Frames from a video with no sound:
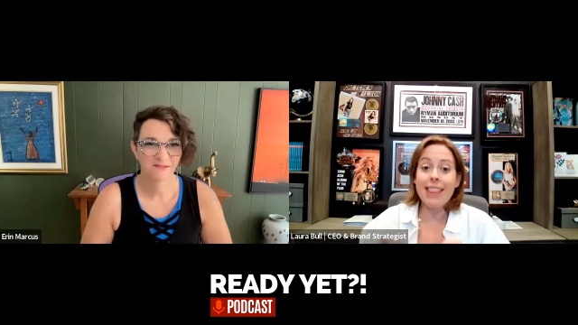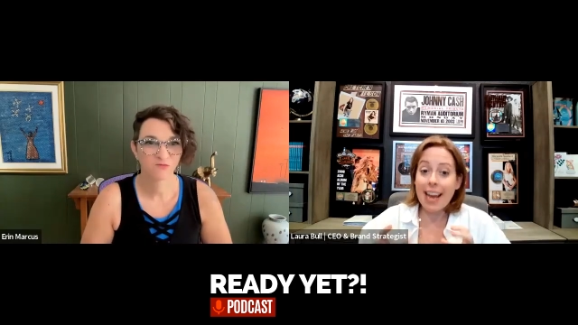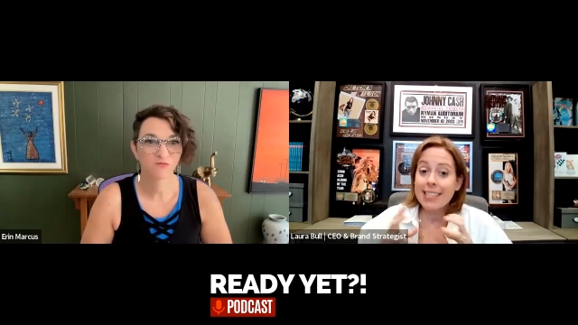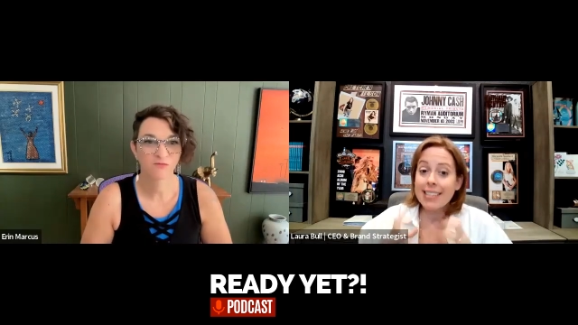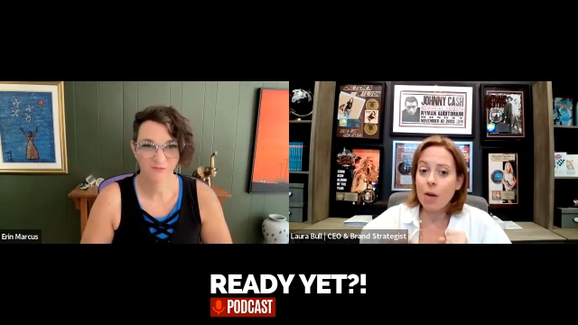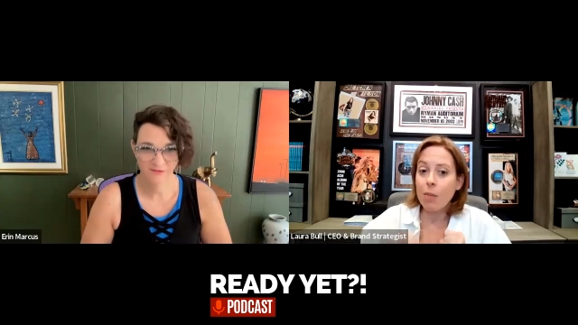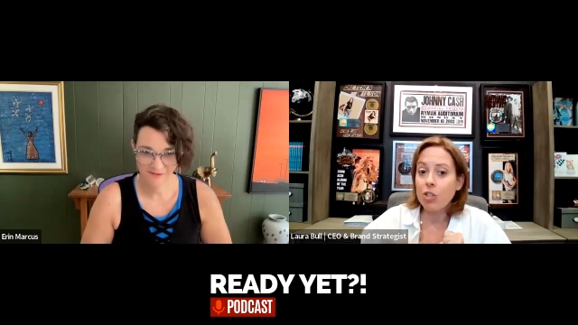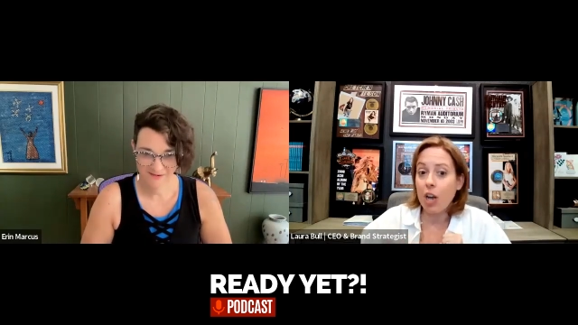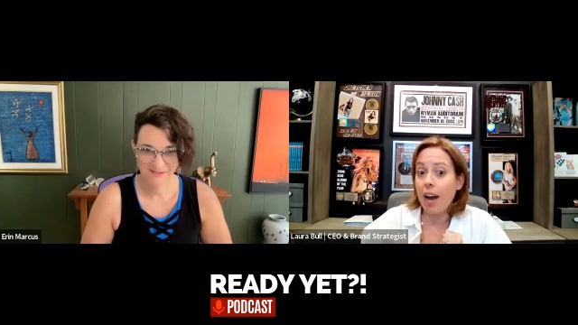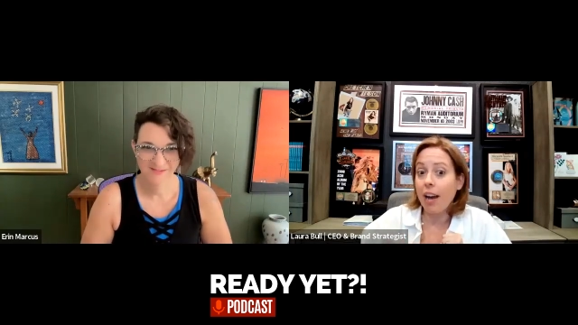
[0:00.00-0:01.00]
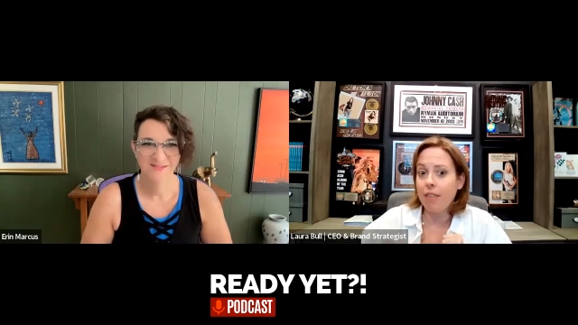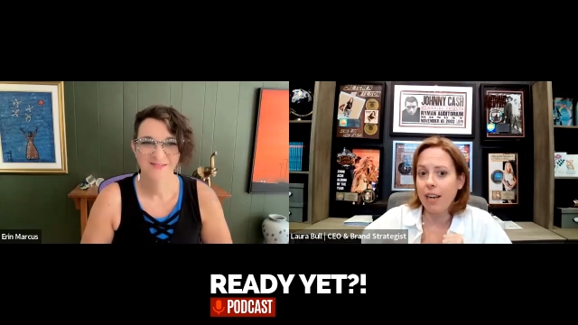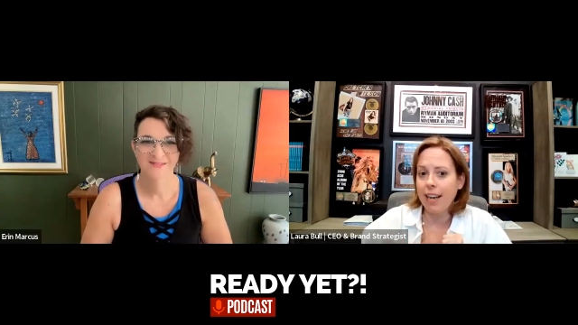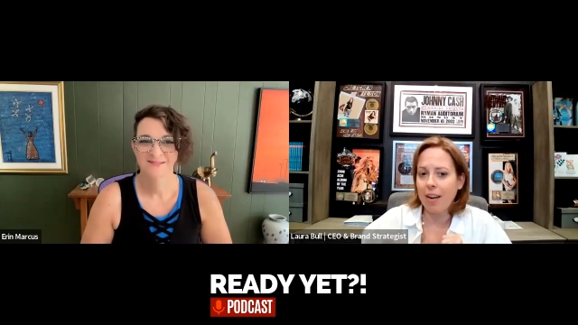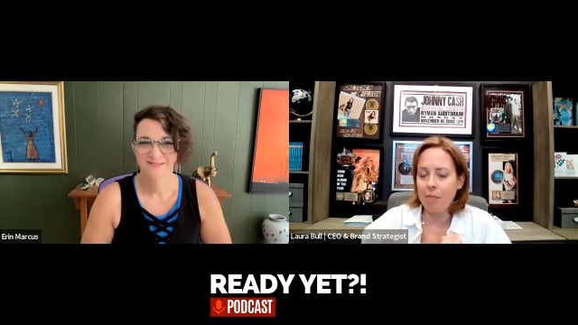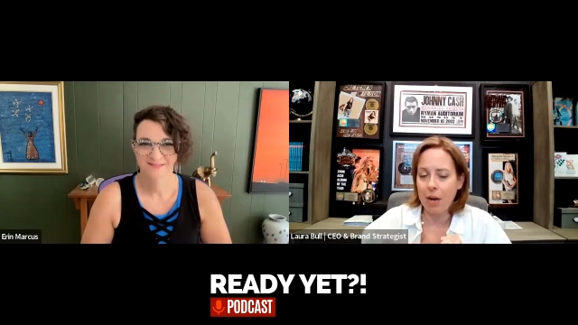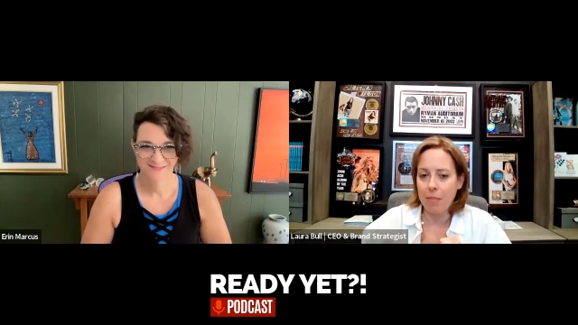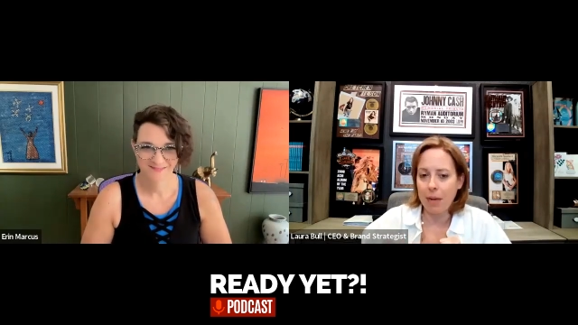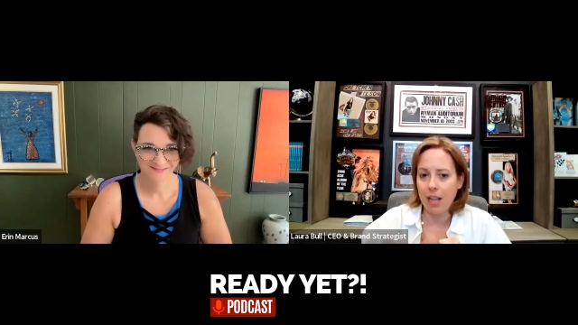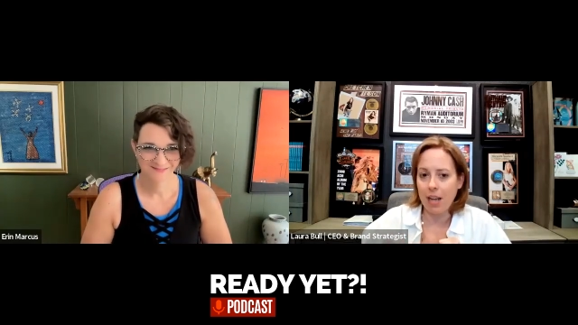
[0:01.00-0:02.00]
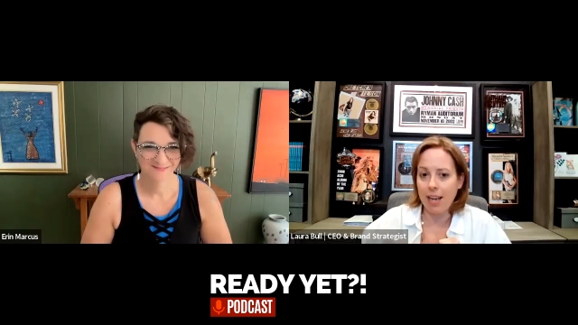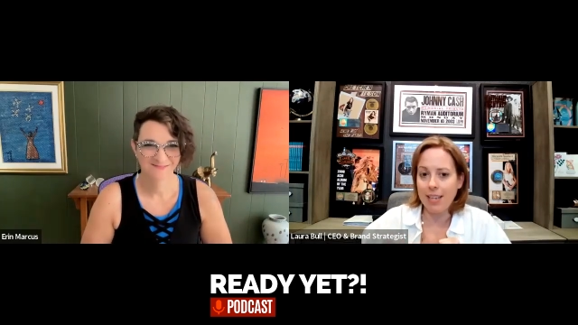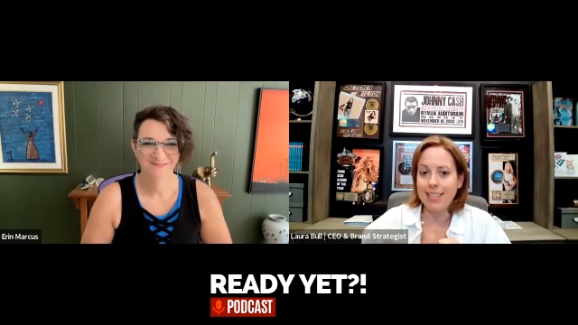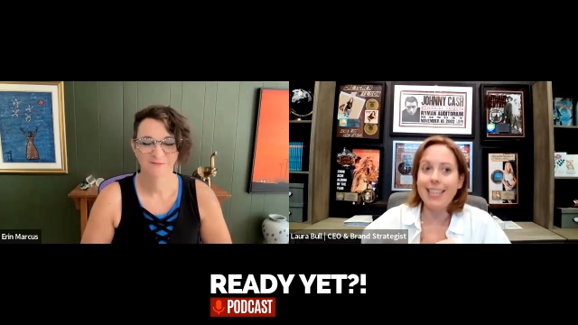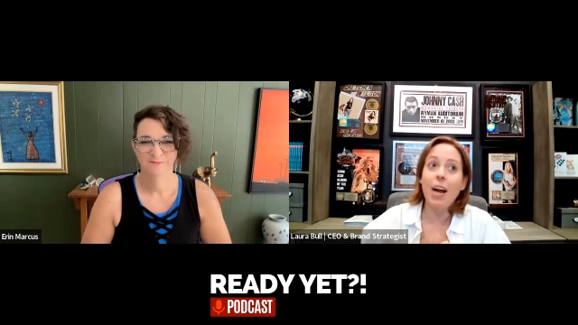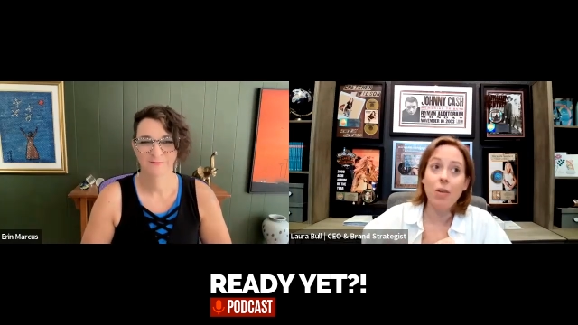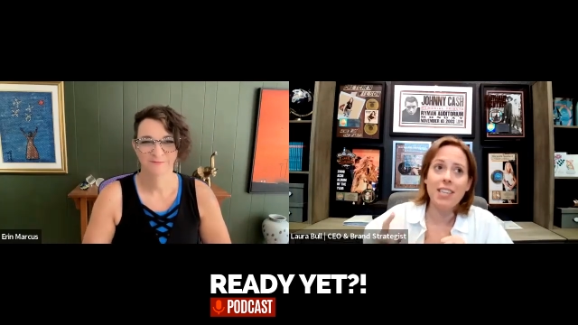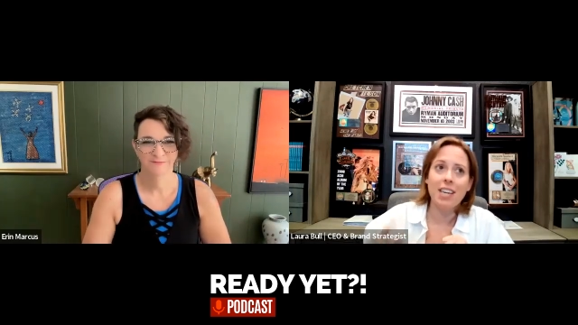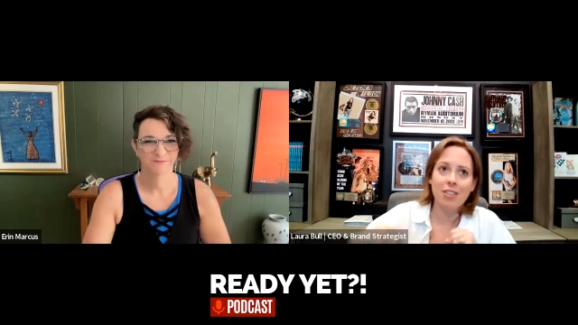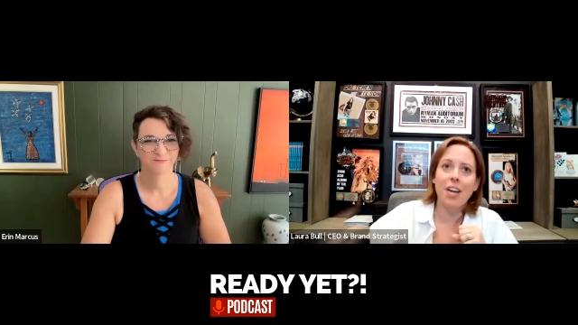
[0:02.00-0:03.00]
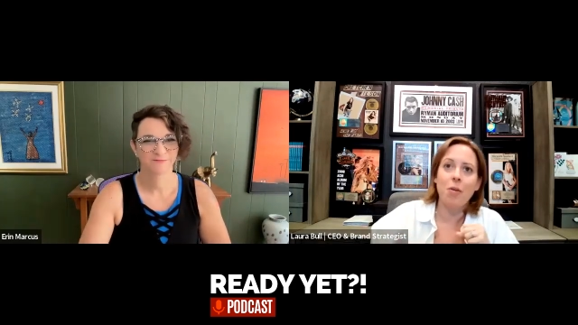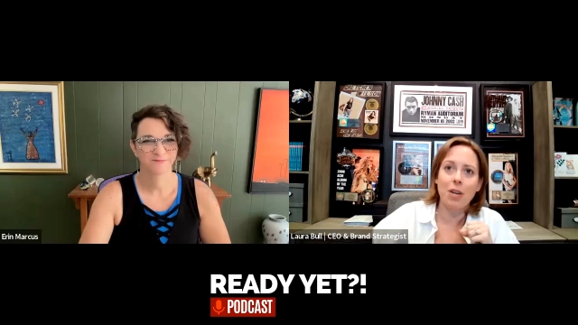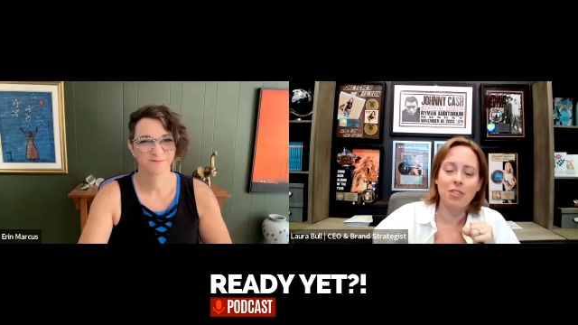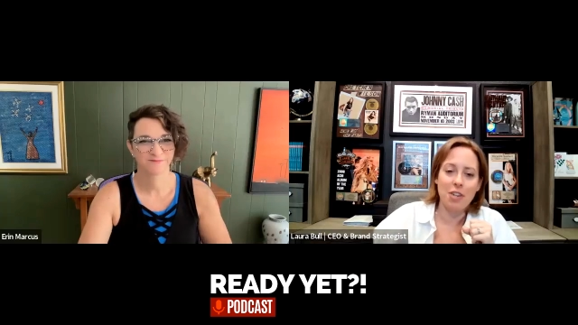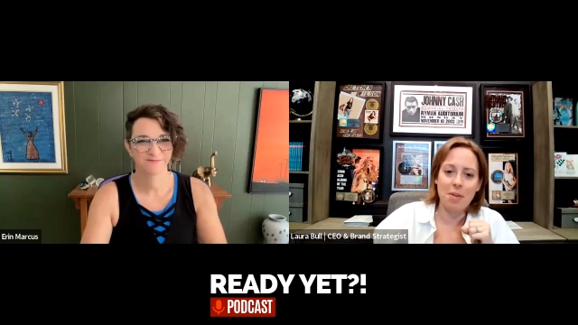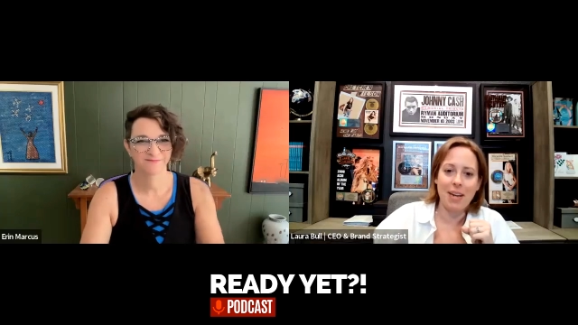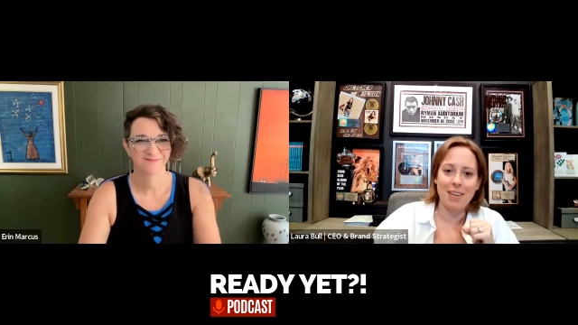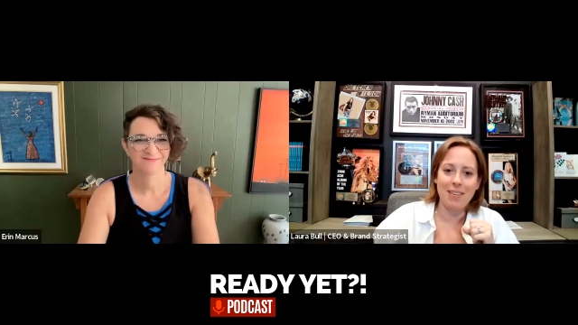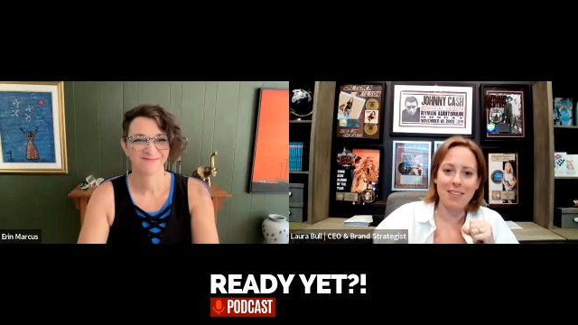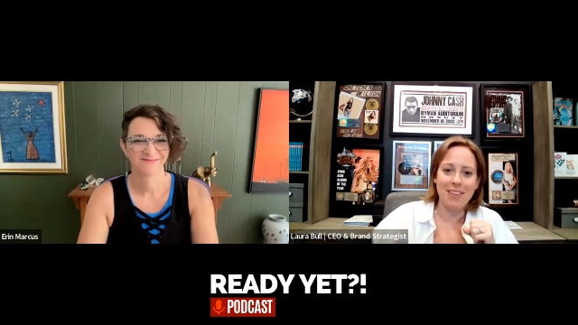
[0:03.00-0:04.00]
Speaker 1: That is how much I find out about my clients. And now it's actually a question on my